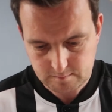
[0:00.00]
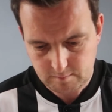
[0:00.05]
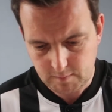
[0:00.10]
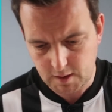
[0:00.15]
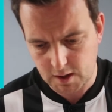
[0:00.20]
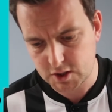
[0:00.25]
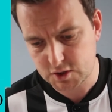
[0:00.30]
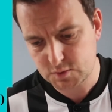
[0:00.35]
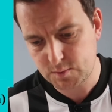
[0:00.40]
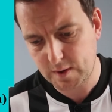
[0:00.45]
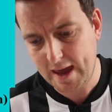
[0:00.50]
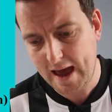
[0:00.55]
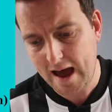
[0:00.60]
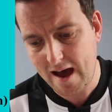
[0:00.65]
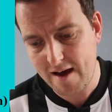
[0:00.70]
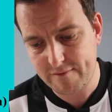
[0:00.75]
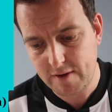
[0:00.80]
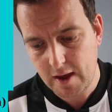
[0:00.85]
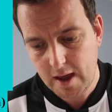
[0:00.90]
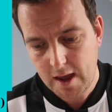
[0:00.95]
Because we
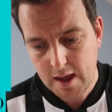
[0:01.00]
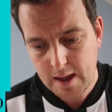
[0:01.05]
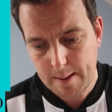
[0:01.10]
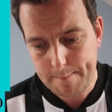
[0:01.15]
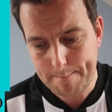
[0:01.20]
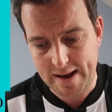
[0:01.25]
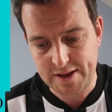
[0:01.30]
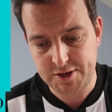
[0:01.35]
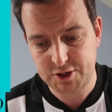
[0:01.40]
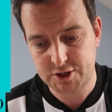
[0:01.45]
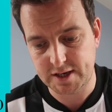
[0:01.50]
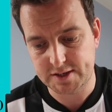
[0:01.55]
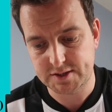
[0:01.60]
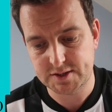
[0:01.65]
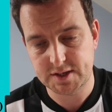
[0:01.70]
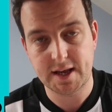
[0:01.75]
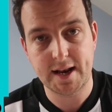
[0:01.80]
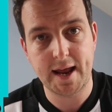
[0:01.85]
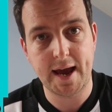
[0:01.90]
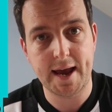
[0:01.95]
have
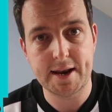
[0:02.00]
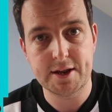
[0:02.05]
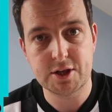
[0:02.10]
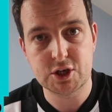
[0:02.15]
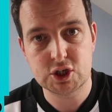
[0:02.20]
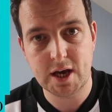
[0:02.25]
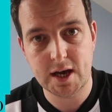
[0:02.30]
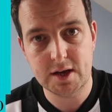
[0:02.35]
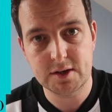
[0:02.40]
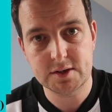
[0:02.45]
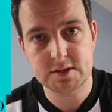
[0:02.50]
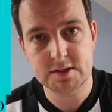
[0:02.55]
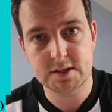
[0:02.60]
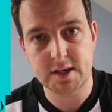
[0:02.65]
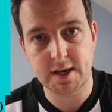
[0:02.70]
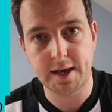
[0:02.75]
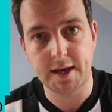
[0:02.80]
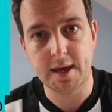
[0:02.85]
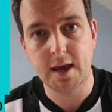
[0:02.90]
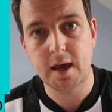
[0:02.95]
Manchester United and
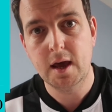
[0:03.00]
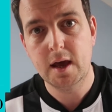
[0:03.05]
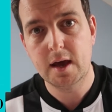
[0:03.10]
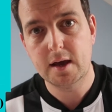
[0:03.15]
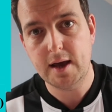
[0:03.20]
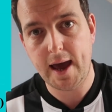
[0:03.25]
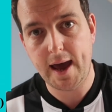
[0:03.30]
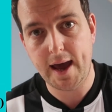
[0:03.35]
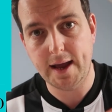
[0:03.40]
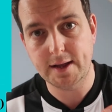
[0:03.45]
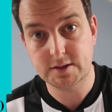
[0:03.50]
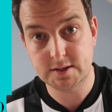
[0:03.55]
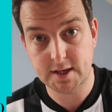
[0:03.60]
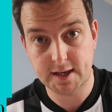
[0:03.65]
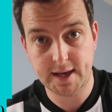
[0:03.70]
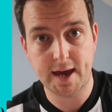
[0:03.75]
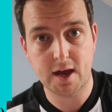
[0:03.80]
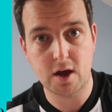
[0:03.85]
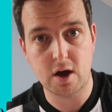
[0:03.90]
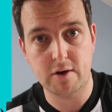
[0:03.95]
Chelsea, uh, to
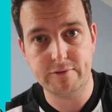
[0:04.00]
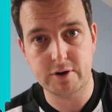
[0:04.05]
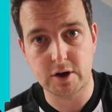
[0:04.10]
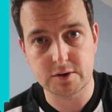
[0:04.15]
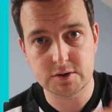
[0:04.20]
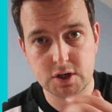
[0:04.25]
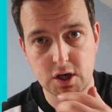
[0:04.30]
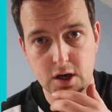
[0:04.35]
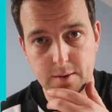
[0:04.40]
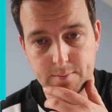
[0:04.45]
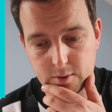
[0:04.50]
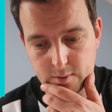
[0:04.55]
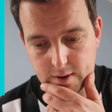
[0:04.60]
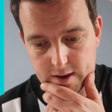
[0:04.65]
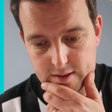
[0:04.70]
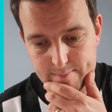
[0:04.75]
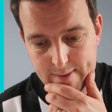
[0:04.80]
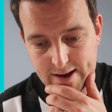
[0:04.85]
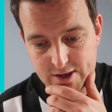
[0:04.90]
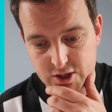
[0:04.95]
kick off October
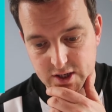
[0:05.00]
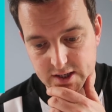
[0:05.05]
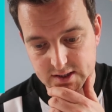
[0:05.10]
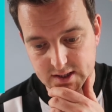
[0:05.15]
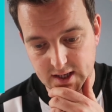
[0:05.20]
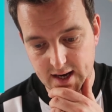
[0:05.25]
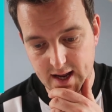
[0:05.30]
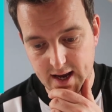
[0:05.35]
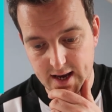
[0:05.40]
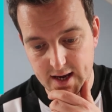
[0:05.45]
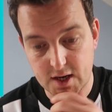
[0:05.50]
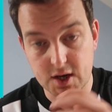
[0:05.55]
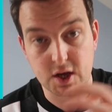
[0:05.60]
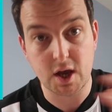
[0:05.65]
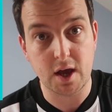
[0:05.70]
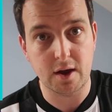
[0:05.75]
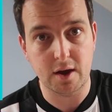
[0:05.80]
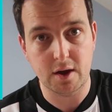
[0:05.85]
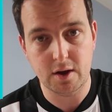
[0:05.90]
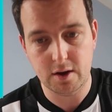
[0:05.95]
with Manchester United
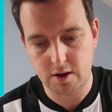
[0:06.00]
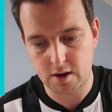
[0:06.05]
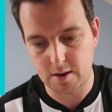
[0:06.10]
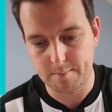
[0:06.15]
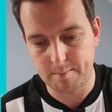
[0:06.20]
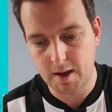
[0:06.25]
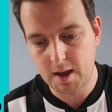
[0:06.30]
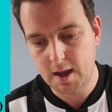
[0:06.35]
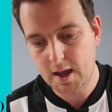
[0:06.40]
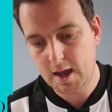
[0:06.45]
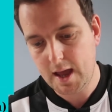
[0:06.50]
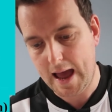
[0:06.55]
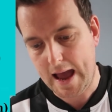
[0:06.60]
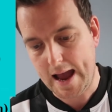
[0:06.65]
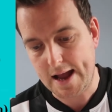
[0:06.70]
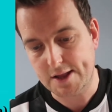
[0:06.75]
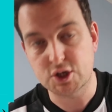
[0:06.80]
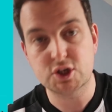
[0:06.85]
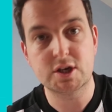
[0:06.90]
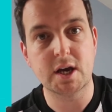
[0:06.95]
at home
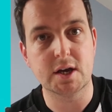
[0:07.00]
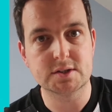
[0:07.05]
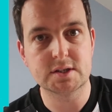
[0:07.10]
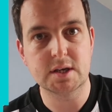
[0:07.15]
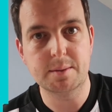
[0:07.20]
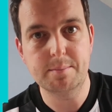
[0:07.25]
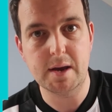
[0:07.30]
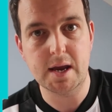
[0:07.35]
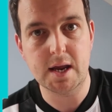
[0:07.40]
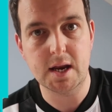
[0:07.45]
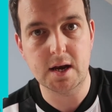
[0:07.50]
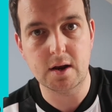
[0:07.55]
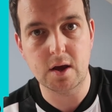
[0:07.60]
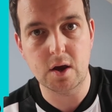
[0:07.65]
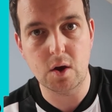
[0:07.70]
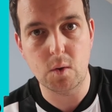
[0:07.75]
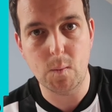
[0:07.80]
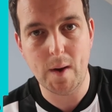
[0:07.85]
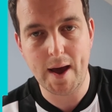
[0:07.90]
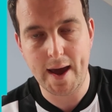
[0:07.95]
and Chelsea being
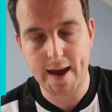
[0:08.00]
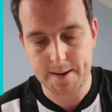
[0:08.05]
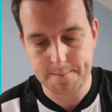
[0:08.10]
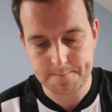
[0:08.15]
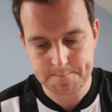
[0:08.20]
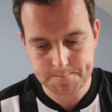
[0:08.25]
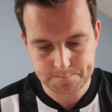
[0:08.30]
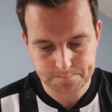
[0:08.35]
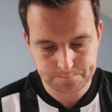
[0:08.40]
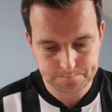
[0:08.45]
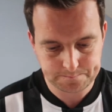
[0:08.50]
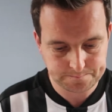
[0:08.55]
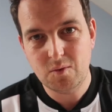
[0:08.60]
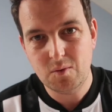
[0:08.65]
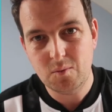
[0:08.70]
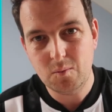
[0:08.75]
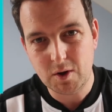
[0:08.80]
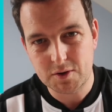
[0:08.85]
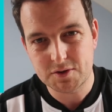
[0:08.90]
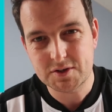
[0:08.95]
away.
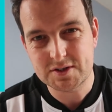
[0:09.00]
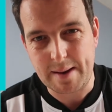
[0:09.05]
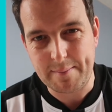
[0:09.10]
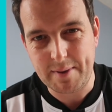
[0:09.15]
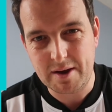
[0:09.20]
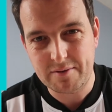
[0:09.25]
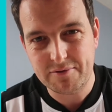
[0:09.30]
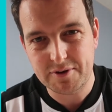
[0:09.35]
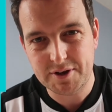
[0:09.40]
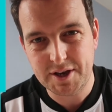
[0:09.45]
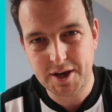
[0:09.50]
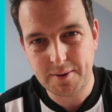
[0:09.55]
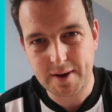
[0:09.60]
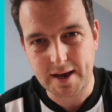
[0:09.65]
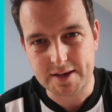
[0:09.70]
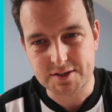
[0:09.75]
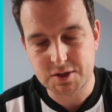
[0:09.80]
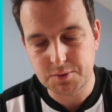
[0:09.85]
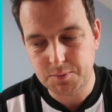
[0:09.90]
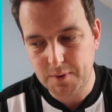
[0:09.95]
What does that mean for
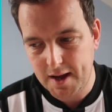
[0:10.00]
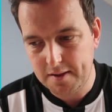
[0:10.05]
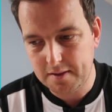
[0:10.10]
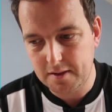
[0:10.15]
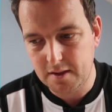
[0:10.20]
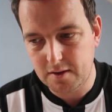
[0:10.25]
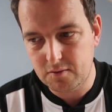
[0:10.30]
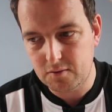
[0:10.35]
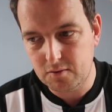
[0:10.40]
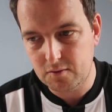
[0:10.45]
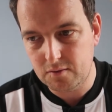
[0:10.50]
Newcastle? Well,